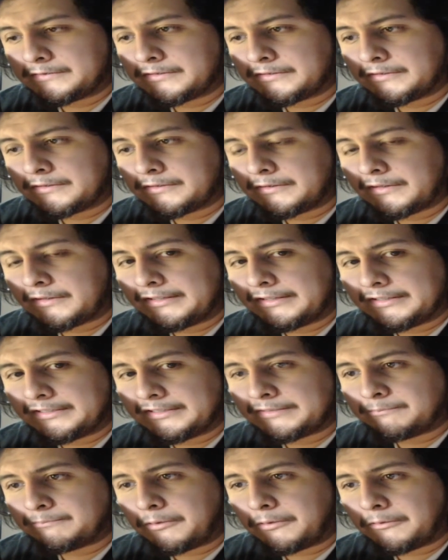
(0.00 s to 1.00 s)
it is
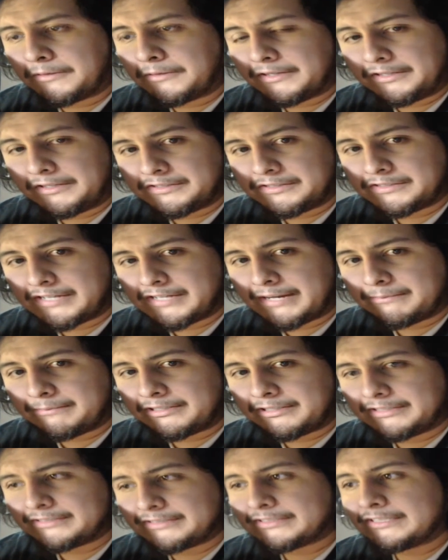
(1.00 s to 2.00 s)
spoken in
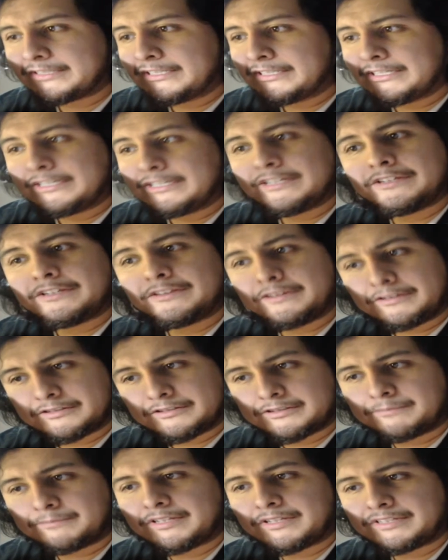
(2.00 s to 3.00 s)
Japanese, there's
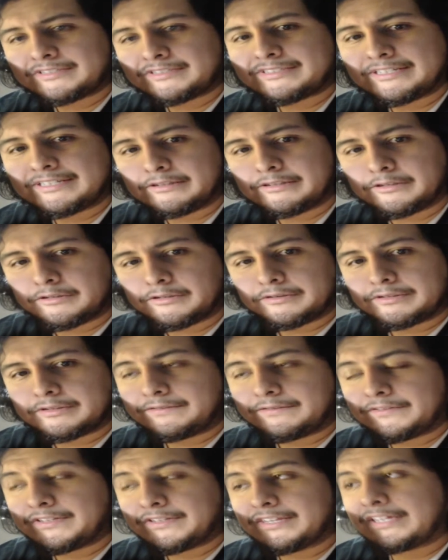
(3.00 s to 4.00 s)
something said a little
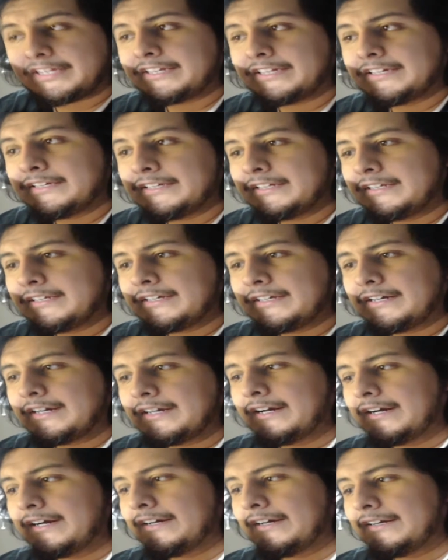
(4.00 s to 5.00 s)
differently.
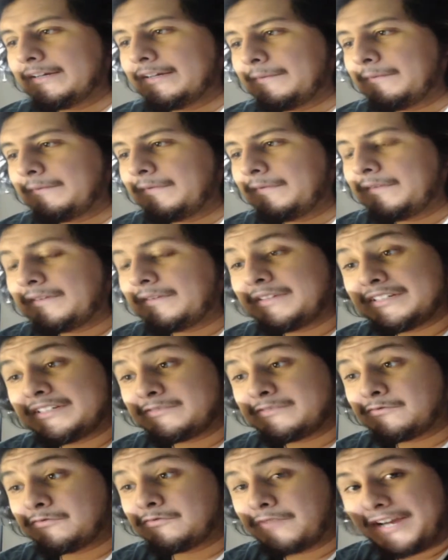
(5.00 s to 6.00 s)
Uh, just
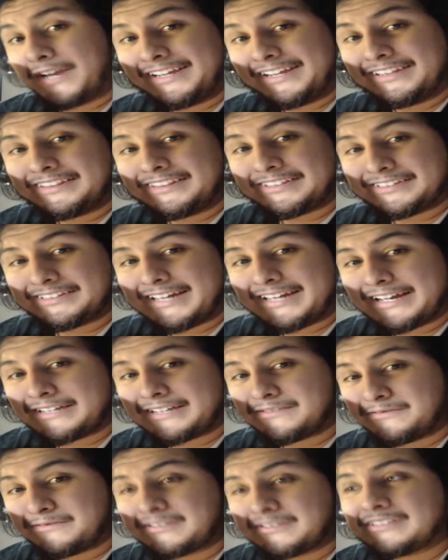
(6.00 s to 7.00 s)
reading the
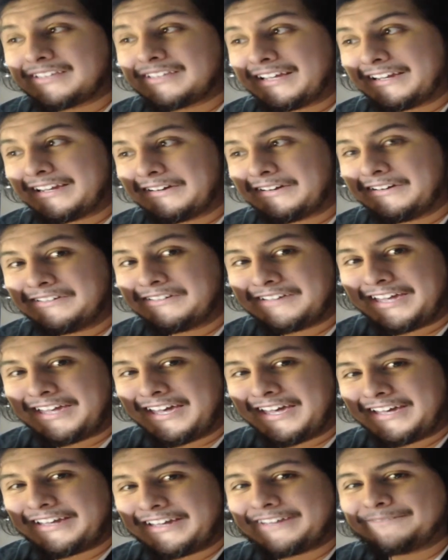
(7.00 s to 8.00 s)
text was like,
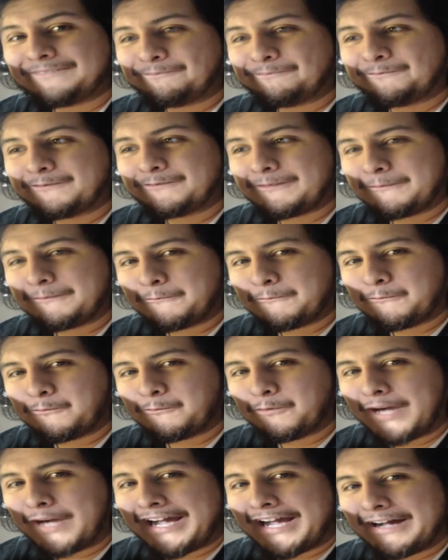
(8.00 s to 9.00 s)
okay,
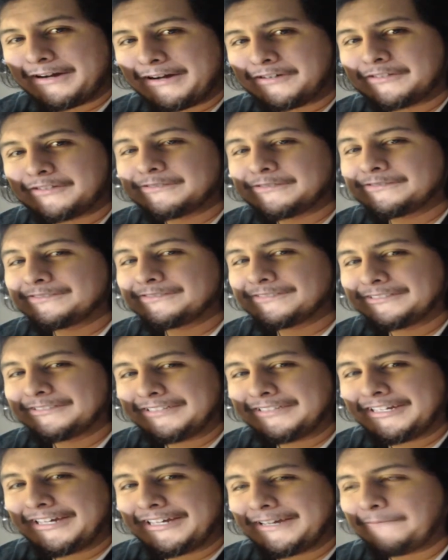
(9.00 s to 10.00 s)
wow,
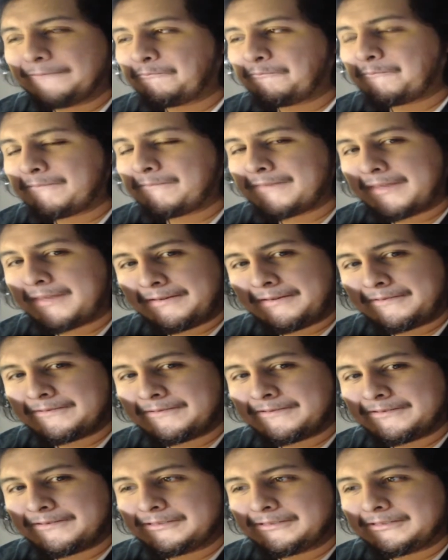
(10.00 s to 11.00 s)
okay,
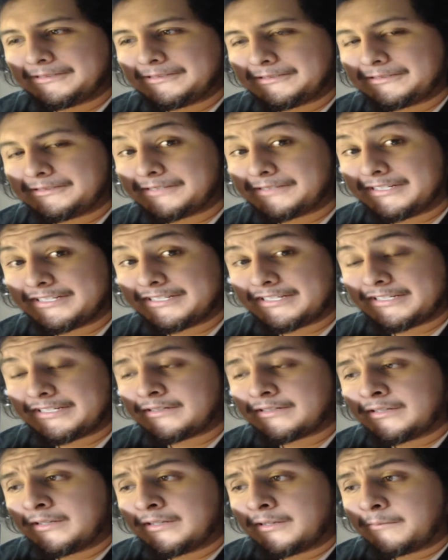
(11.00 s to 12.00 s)
cringy.
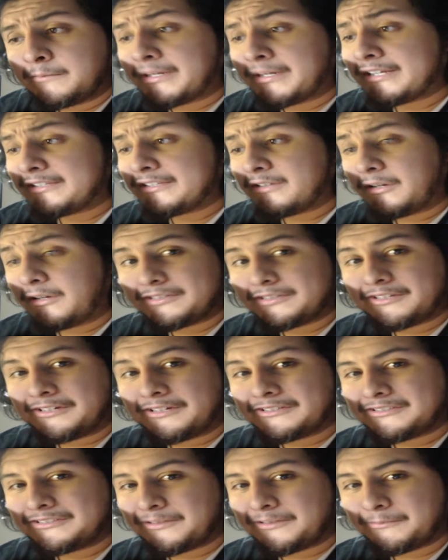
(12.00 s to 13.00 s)
But it's
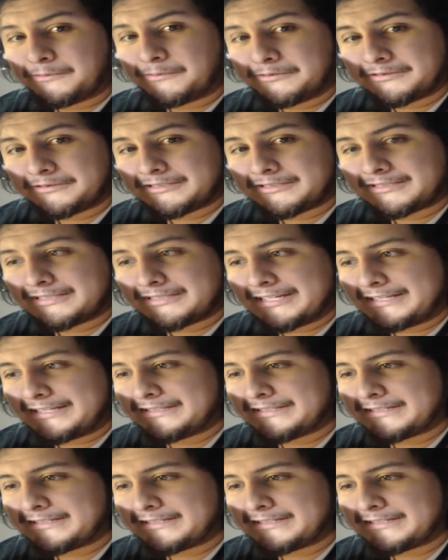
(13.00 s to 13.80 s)
also the most censored